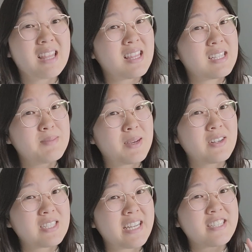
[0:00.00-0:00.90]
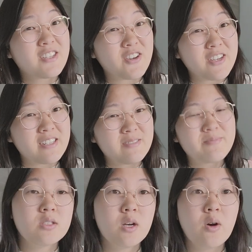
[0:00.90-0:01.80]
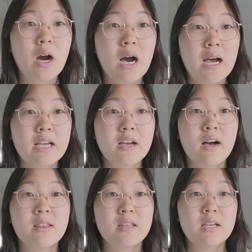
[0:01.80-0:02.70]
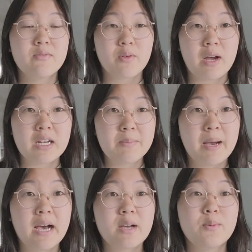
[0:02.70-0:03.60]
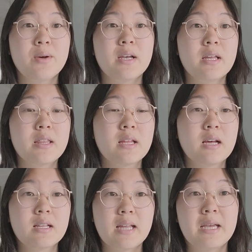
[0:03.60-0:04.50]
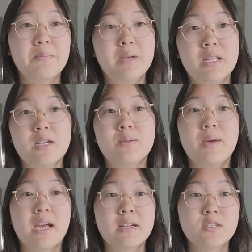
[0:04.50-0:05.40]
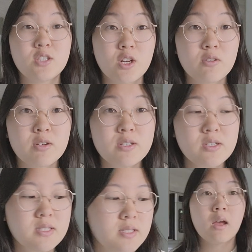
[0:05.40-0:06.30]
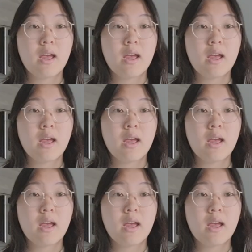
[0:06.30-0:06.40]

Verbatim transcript: this better taste good. So I got the variety pack with a light, medium, and dark roast.